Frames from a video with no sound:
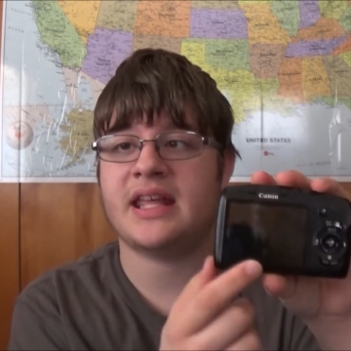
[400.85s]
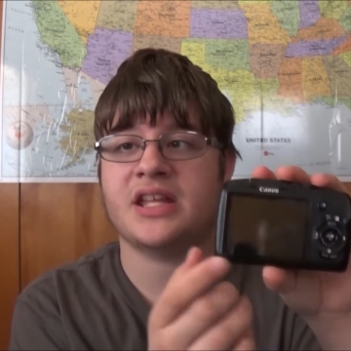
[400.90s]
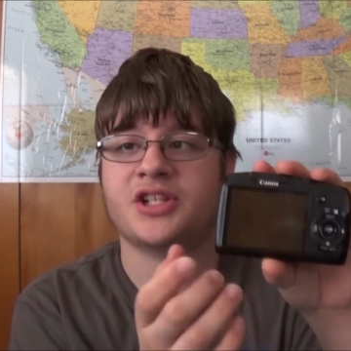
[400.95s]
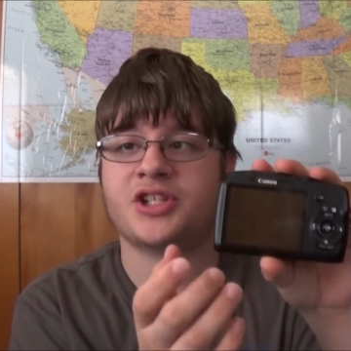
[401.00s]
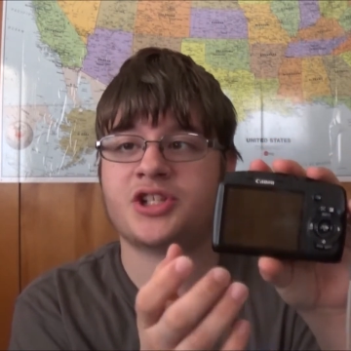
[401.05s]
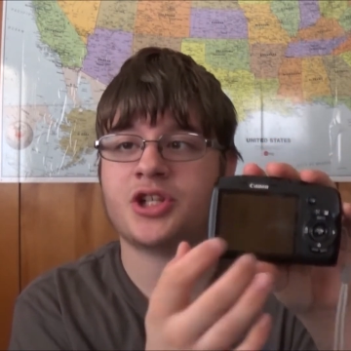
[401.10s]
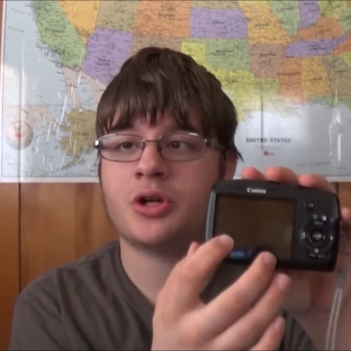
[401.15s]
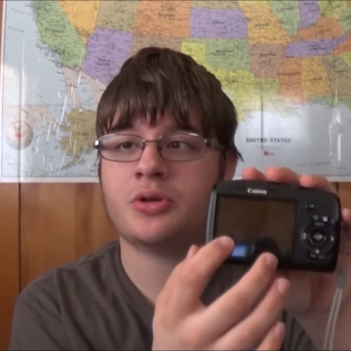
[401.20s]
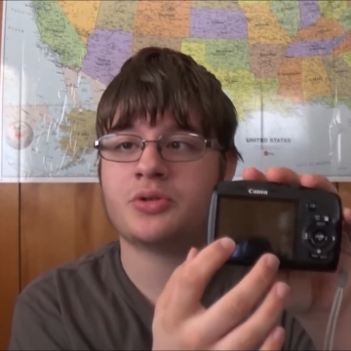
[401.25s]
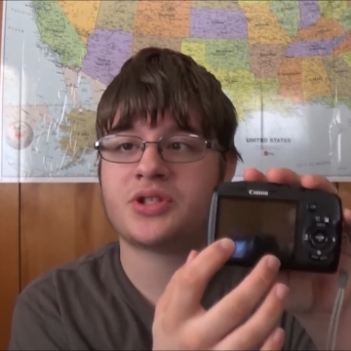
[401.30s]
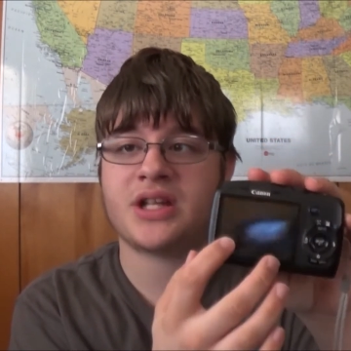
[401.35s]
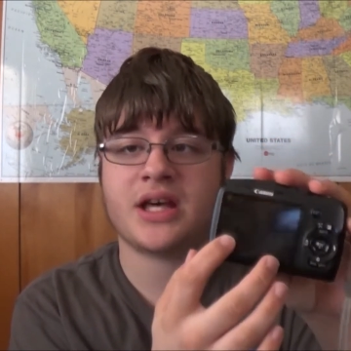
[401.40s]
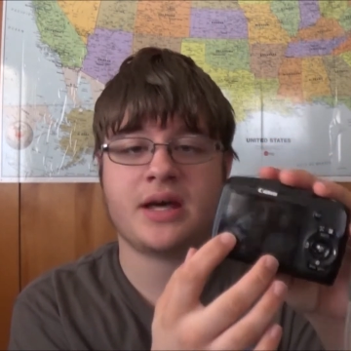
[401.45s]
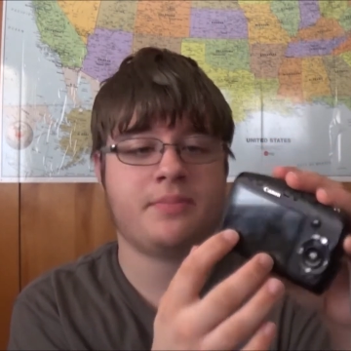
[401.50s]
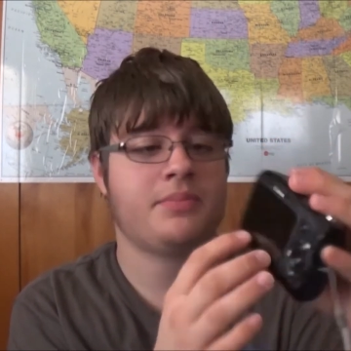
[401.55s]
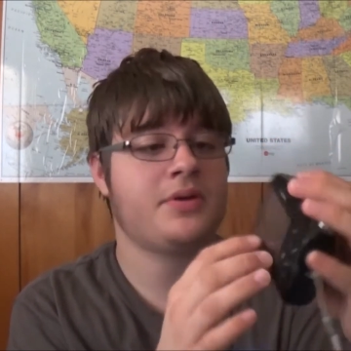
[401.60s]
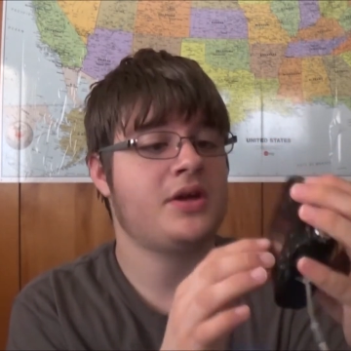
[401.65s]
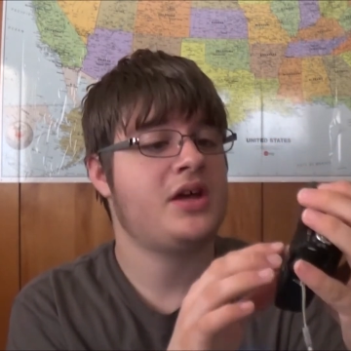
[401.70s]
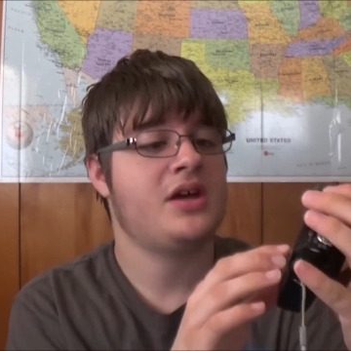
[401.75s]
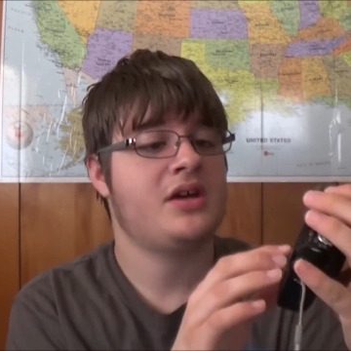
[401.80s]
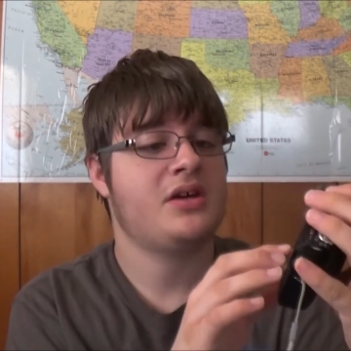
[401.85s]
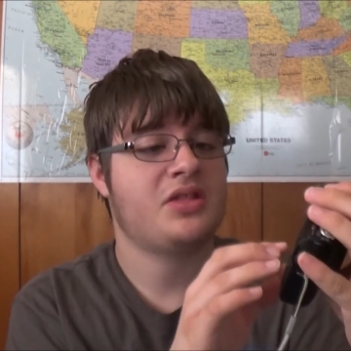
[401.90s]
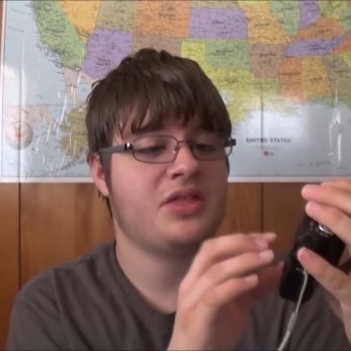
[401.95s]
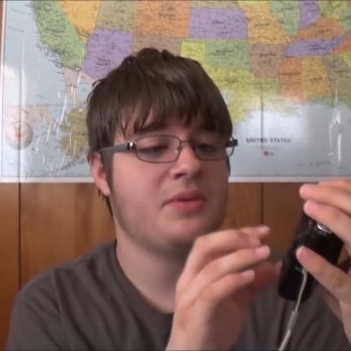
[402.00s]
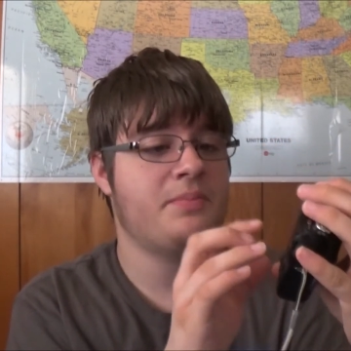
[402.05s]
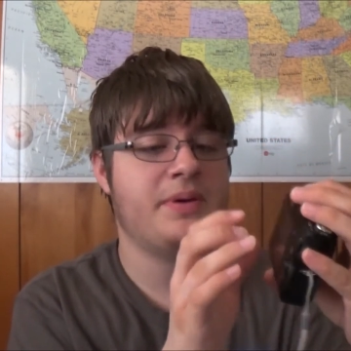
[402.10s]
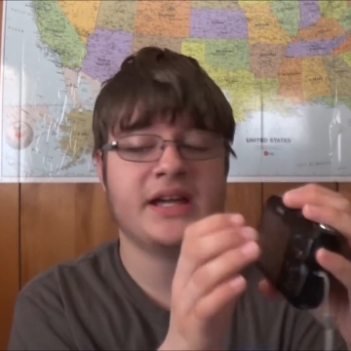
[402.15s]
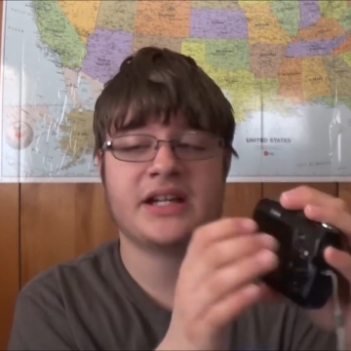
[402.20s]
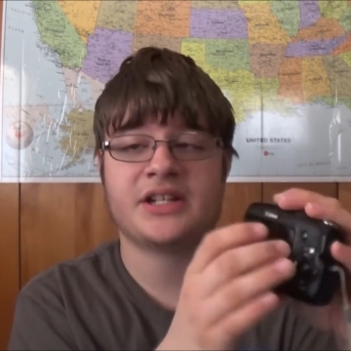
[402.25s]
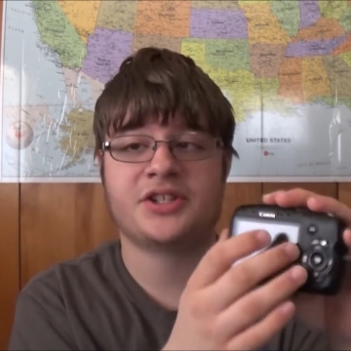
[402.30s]
It shows up,
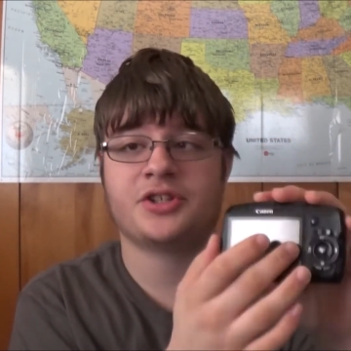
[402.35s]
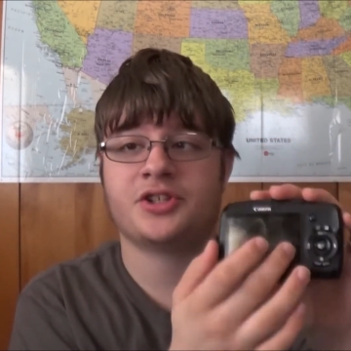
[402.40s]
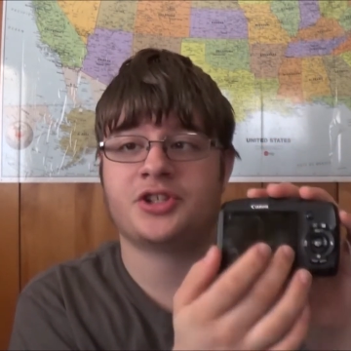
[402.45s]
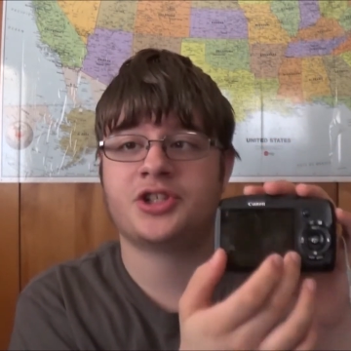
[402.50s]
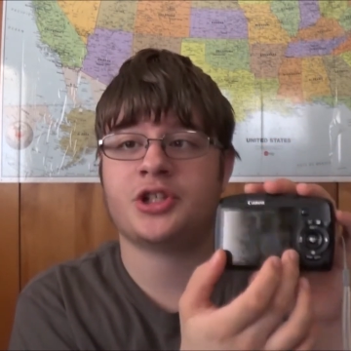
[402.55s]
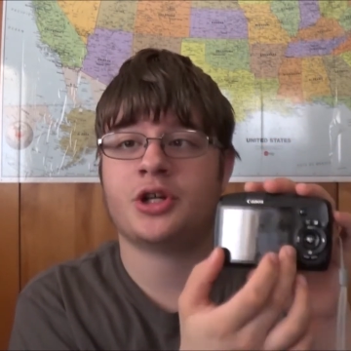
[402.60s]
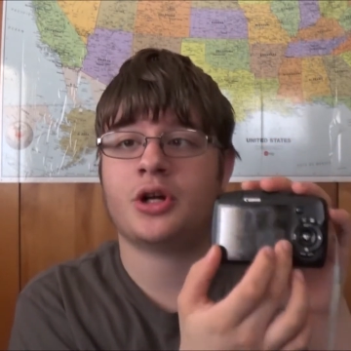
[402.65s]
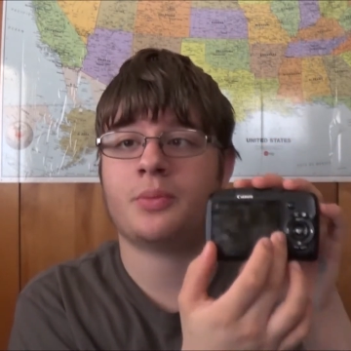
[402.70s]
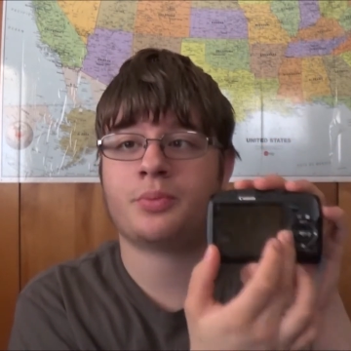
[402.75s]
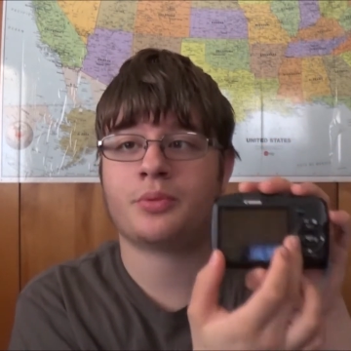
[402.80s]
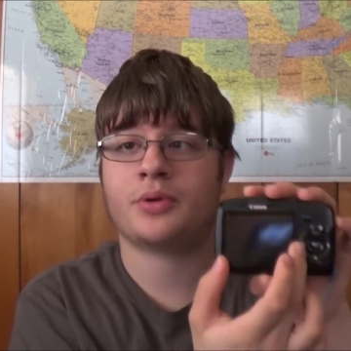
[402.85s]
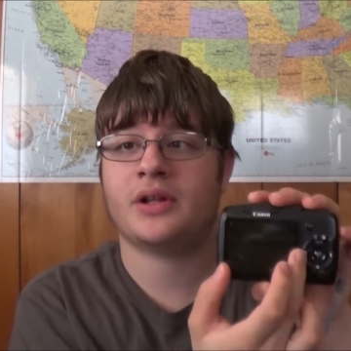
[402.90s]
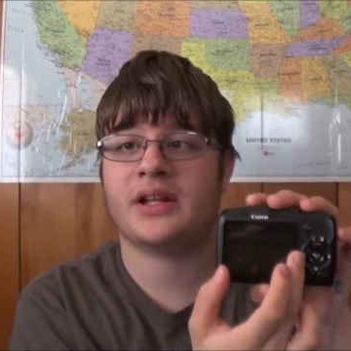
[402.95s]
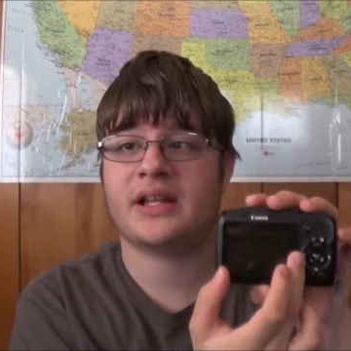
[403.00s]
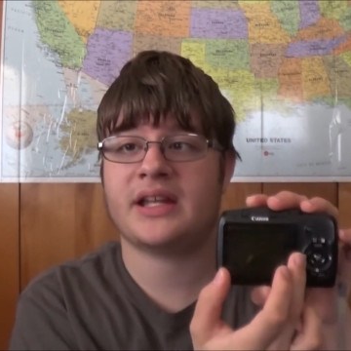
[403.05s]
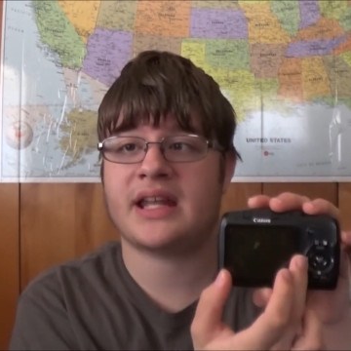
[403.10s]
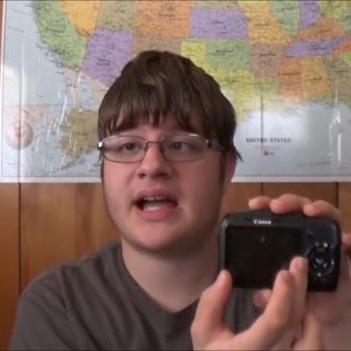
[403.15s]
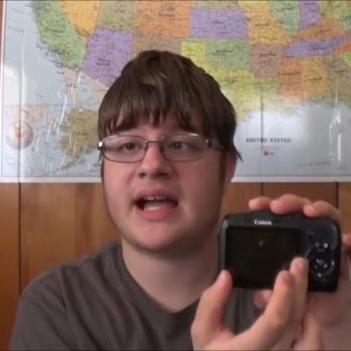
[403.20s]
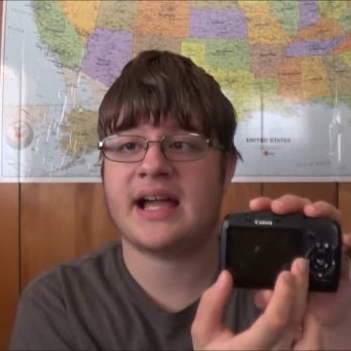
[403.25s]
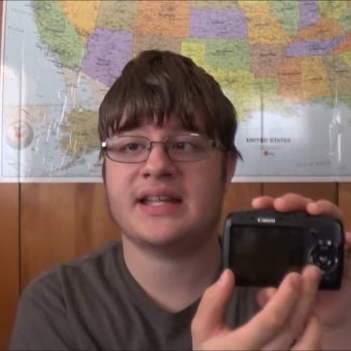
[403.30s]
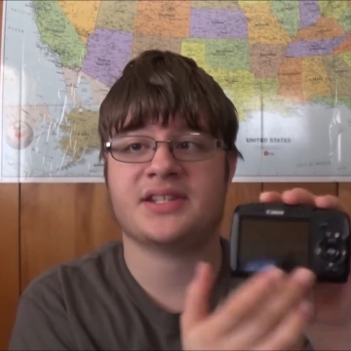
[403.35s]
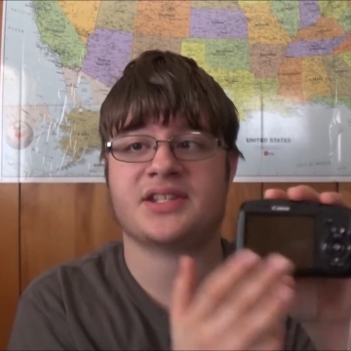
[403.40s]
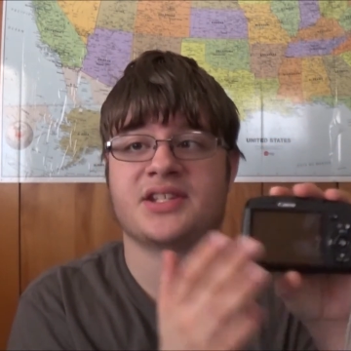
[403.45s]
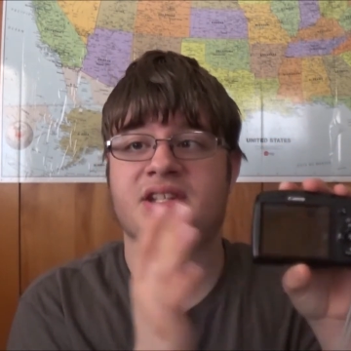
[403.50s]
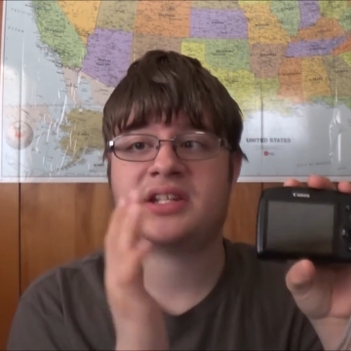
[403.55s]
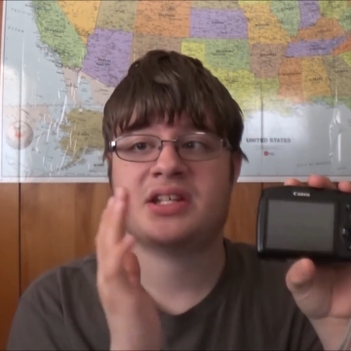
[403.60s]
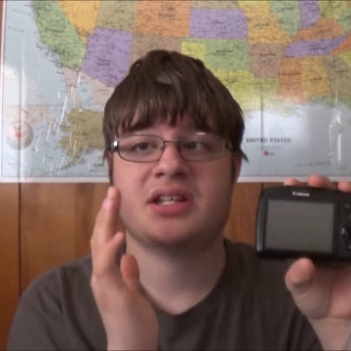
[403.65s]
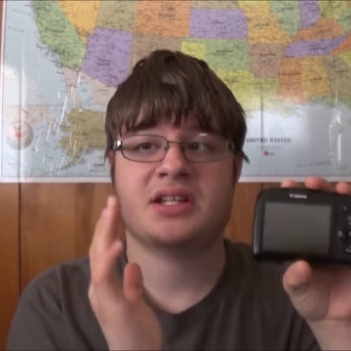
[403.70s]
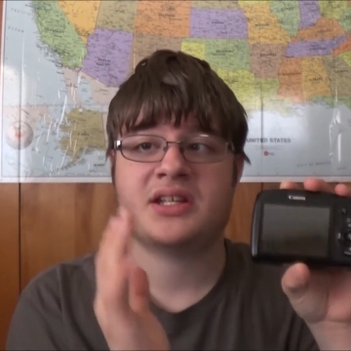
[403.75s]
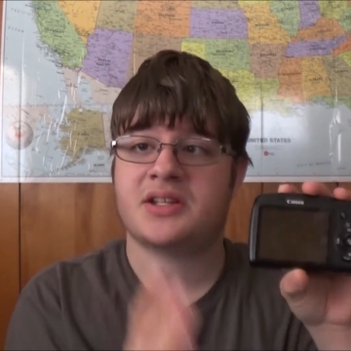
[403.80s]
the pictures show up really nice.